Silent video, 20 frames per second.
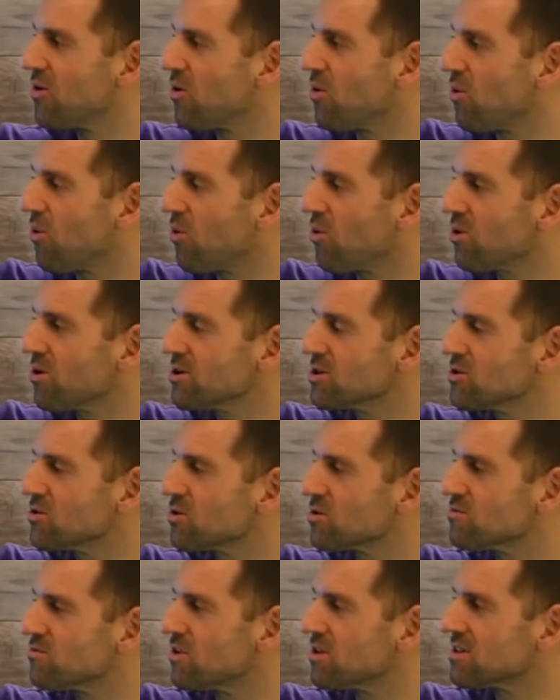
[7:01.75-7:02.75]
Or you
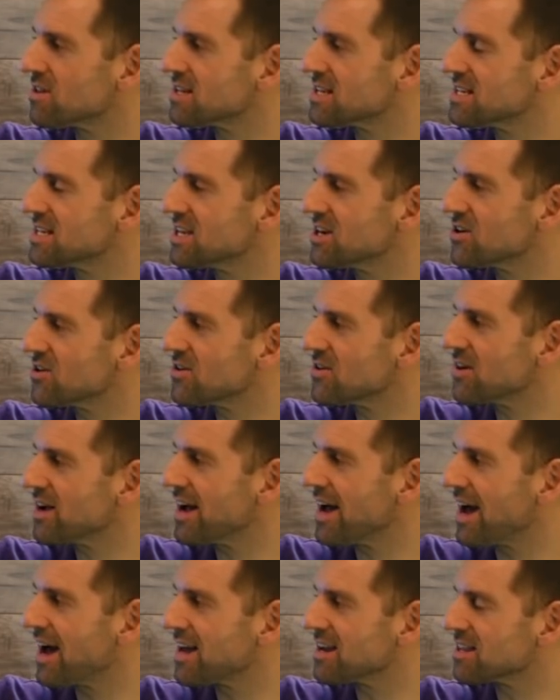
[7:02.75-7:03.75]
could volunteer
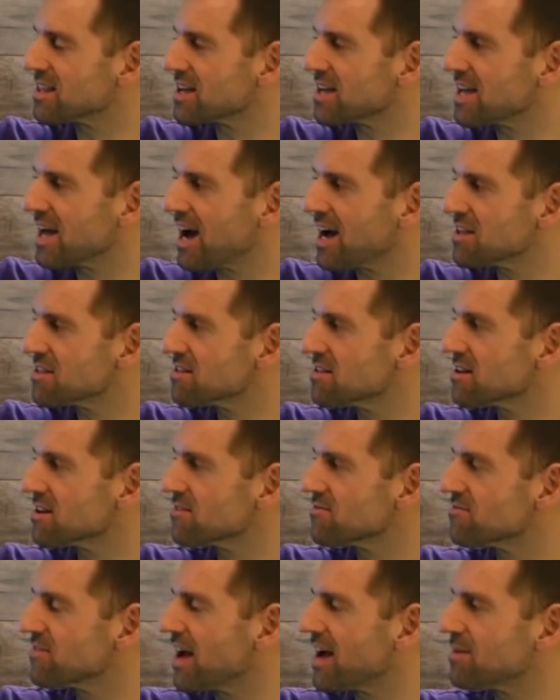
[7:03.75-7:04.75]
at the
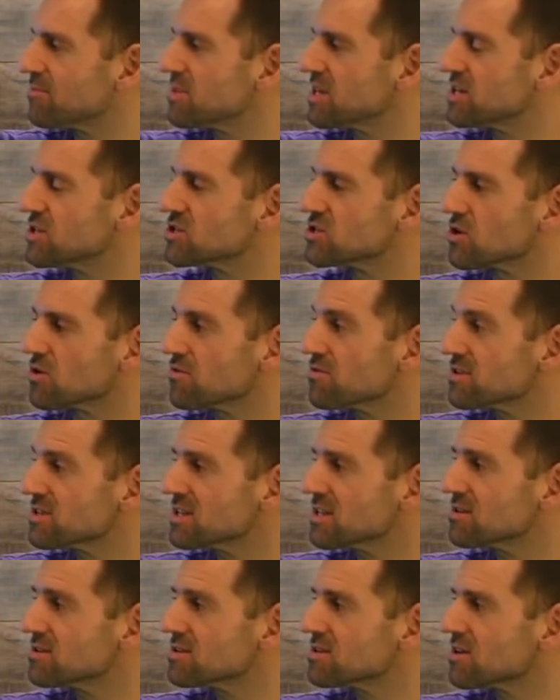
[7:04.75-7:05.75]
Catholic Family
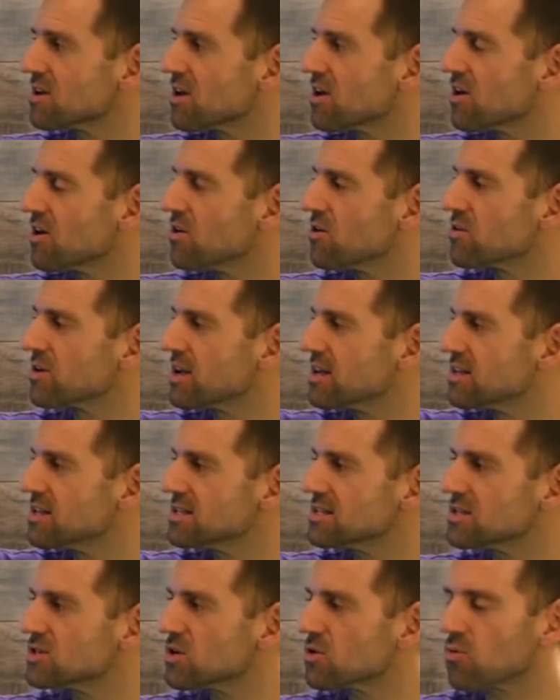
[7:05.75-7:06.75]
Services. Okay,
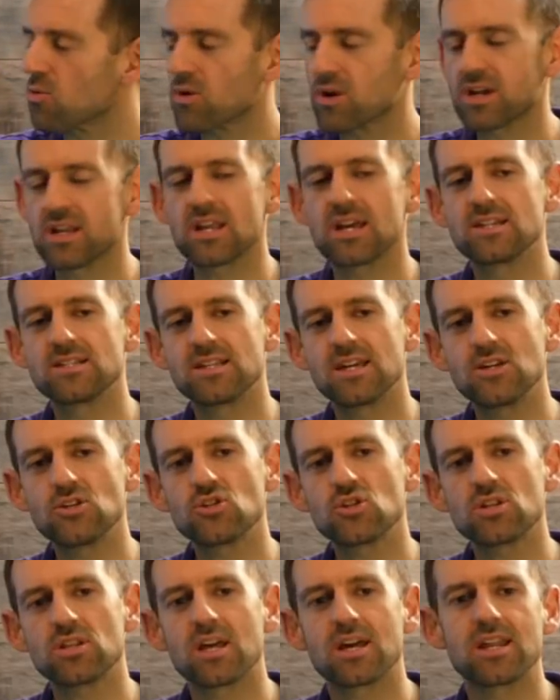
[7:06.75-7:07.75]
this is an
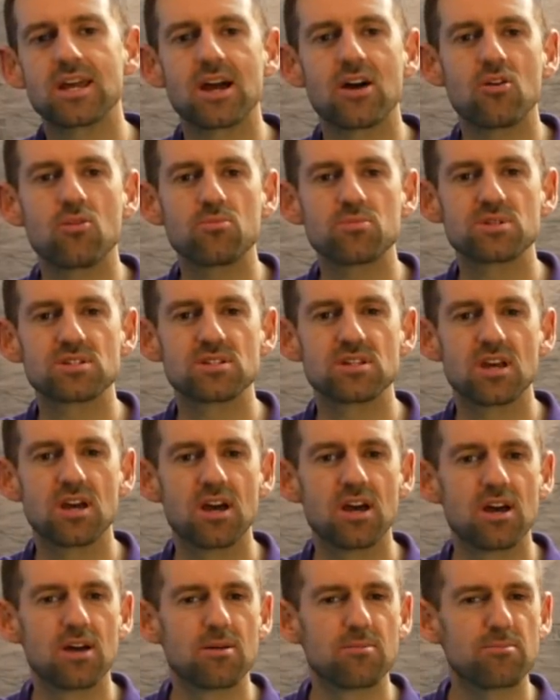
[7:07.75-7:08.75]
organization that helps
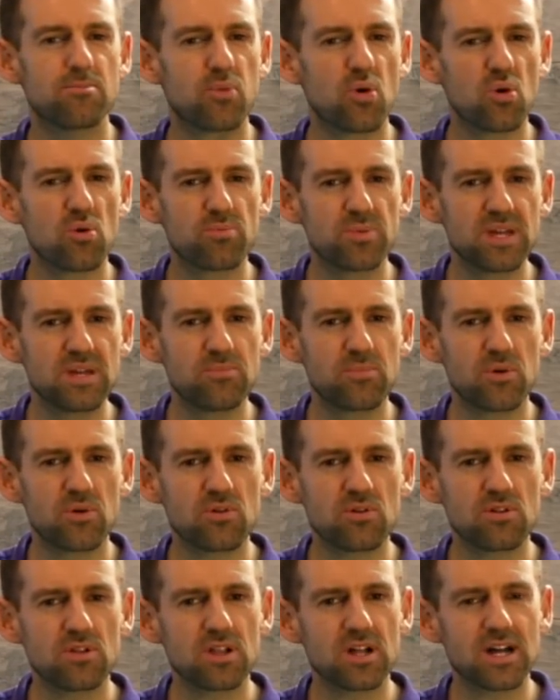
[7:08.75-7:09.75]
poor
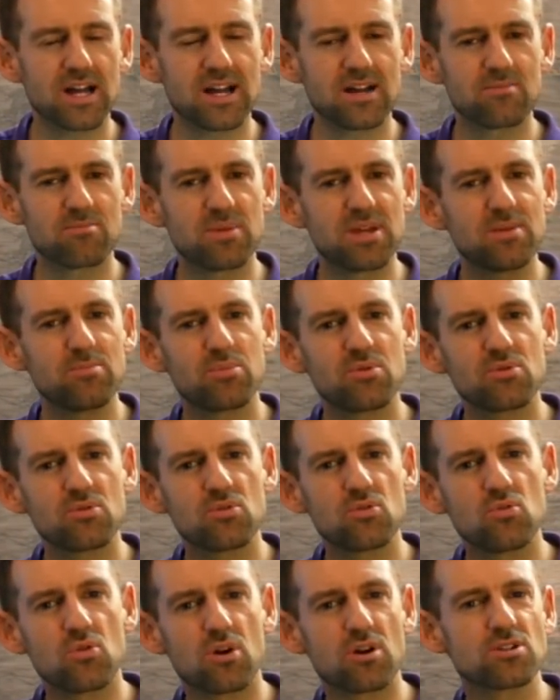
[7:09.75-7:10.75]
people and people
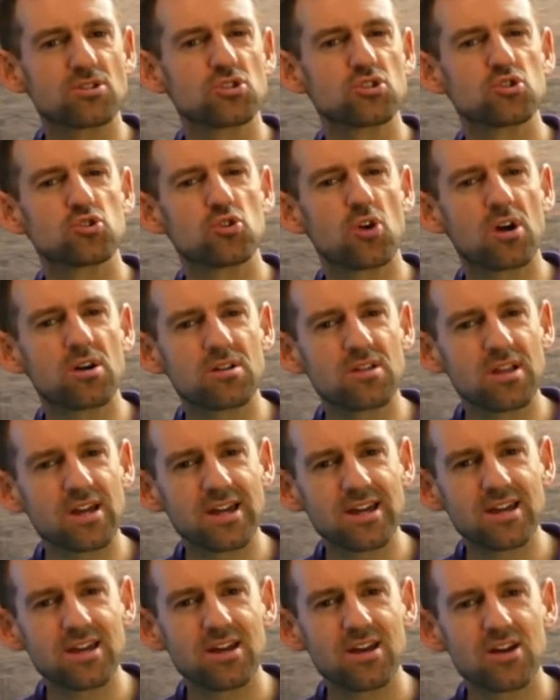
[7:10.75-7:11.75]
who are
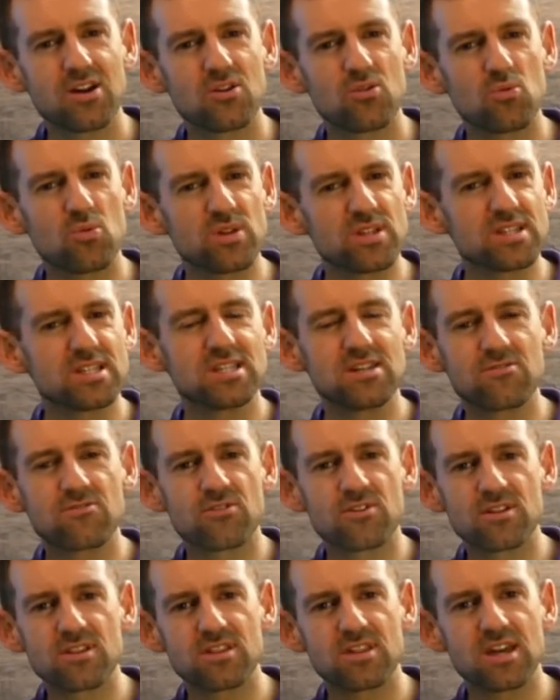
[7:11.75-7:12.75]
struggling with
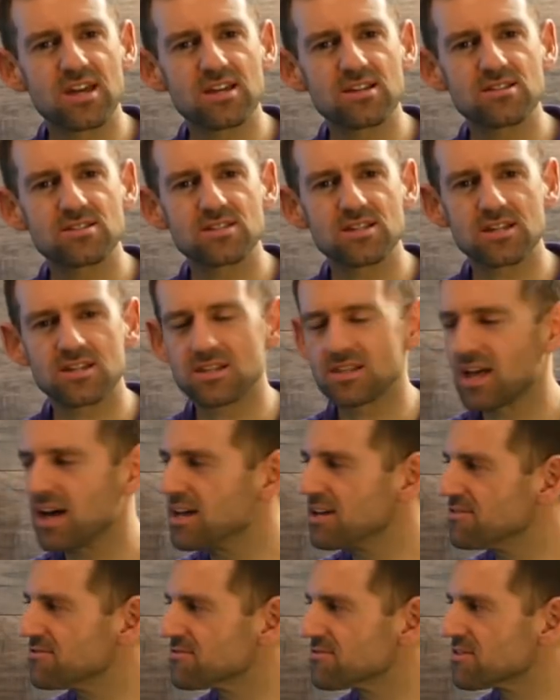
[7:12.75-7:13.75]
different things in
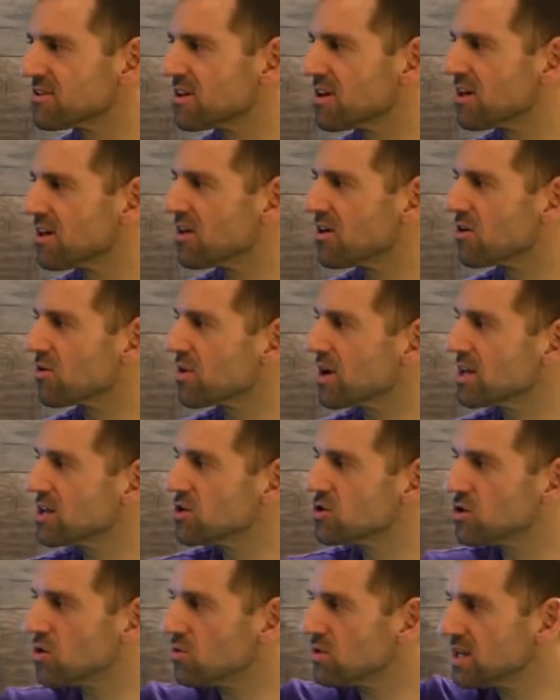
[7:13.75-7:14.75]
life. Okay,
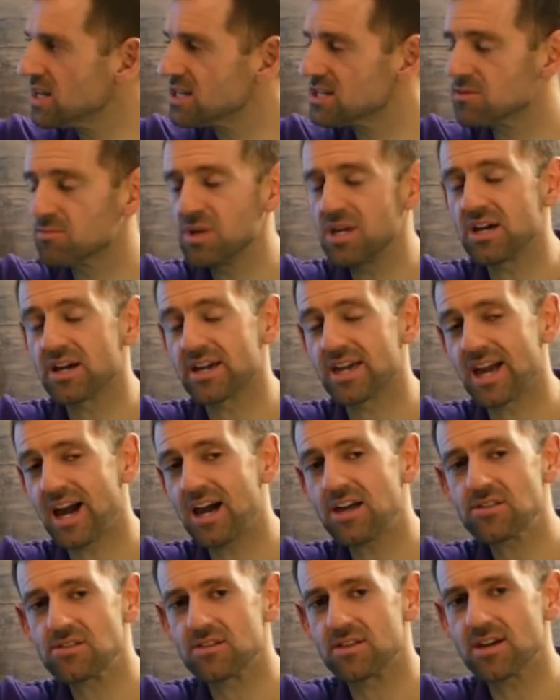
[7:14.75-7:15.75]
you don't need to be a
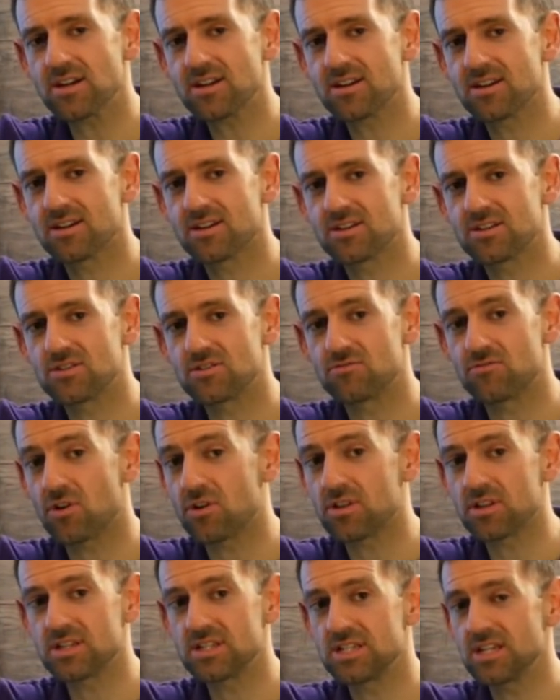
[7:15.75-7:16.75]
Catholic to
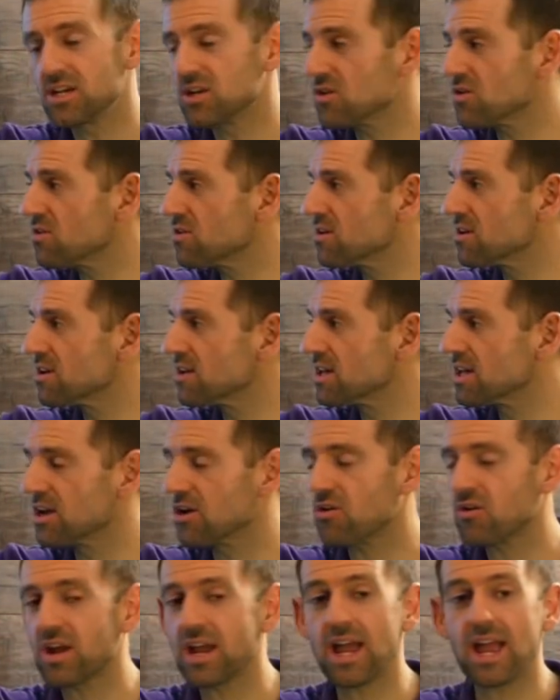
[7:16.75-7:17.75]
volunteer
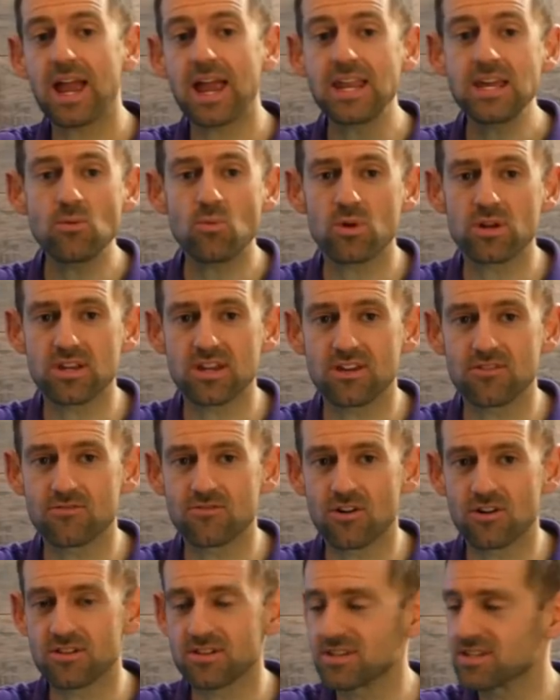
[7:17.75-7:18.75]
here. Anyone can
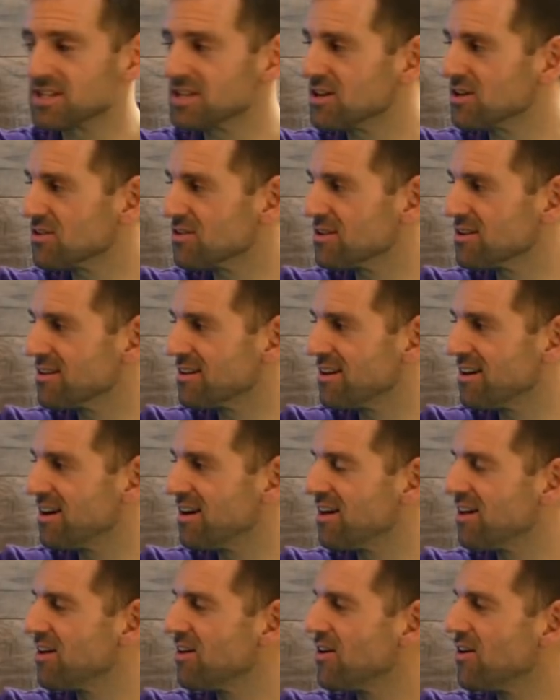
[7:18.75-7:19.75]
volunteer.
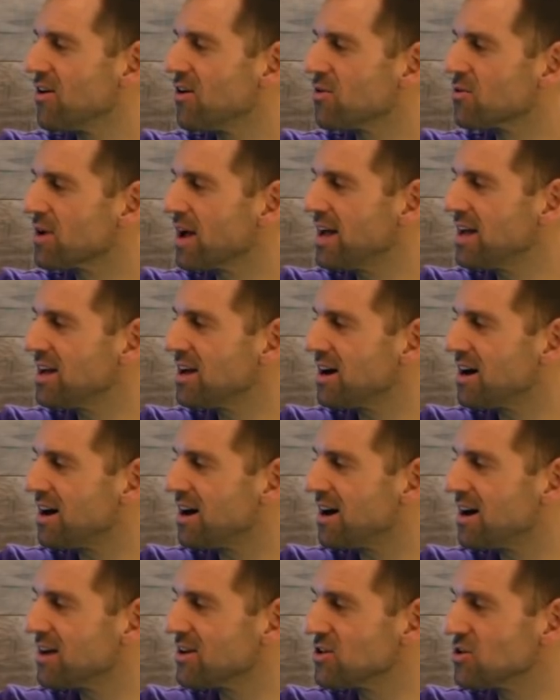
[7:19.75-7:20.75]
Okay,
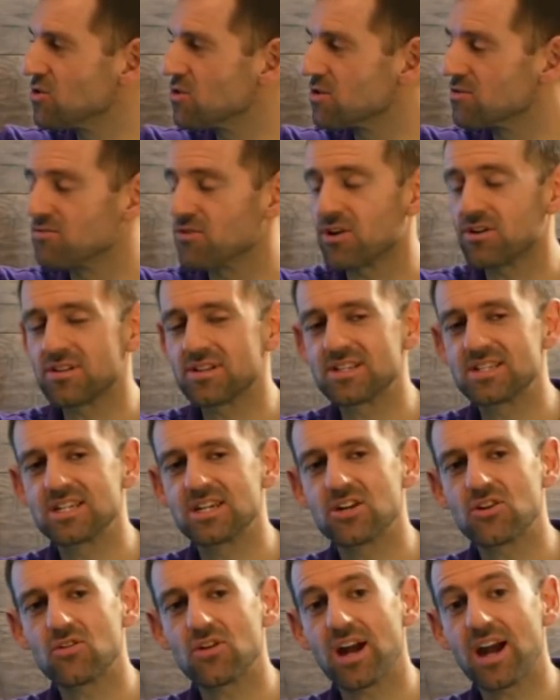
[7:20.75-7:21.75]
uh, you could
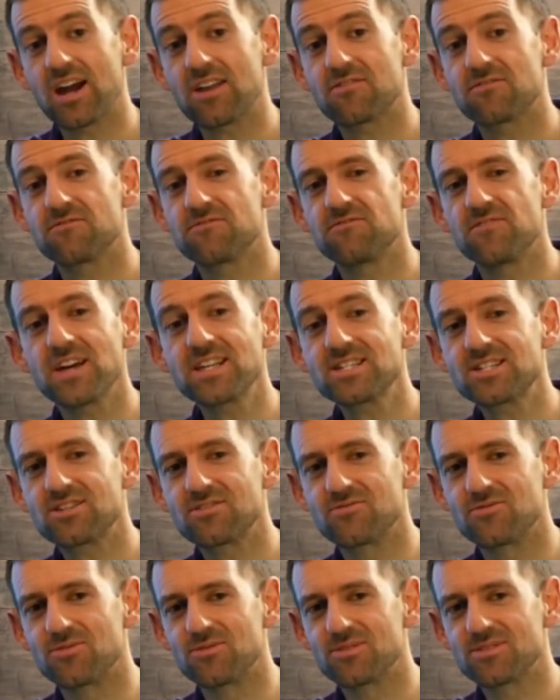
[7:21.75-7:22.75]
volunteer at
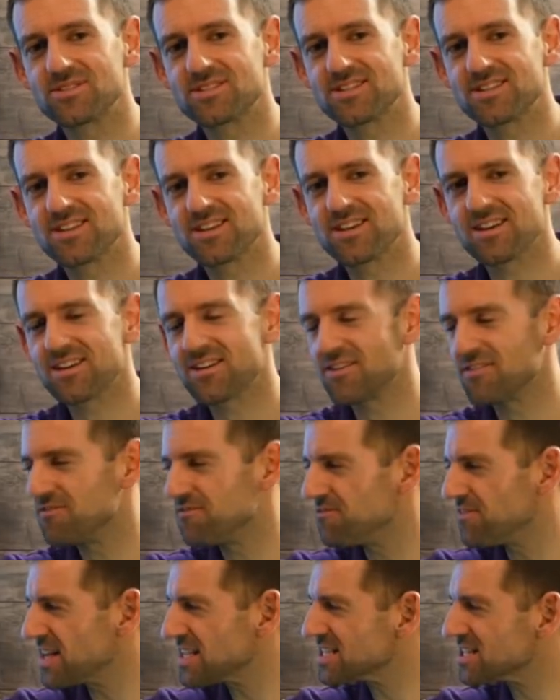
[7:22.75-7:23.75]
festivals.
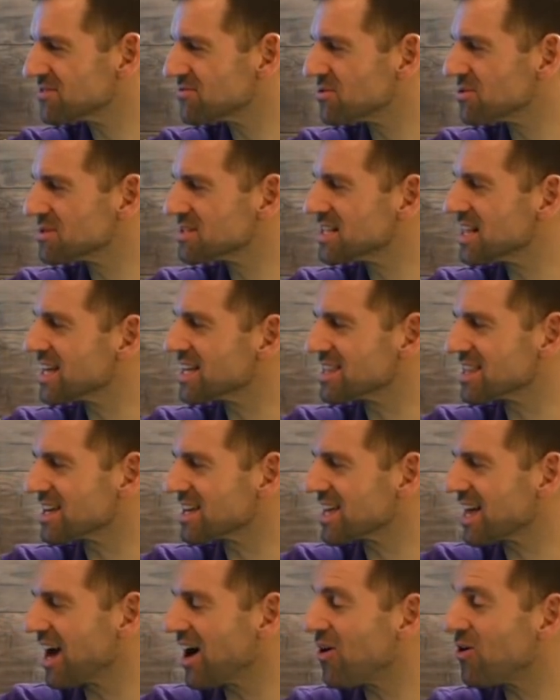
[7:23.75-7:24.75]
Festivals like the
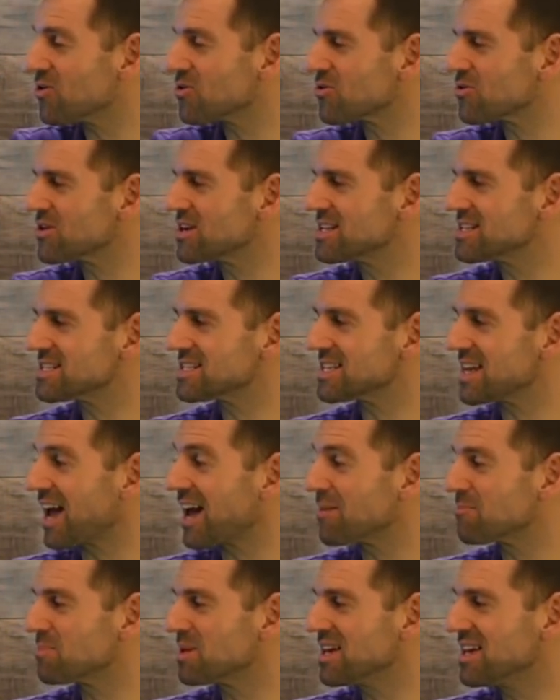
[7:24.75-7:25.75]
Calgary
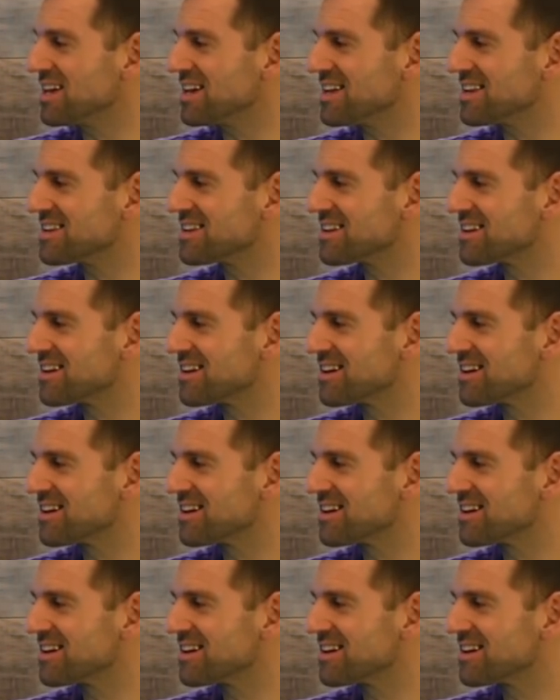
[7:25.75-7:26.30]
Stampede.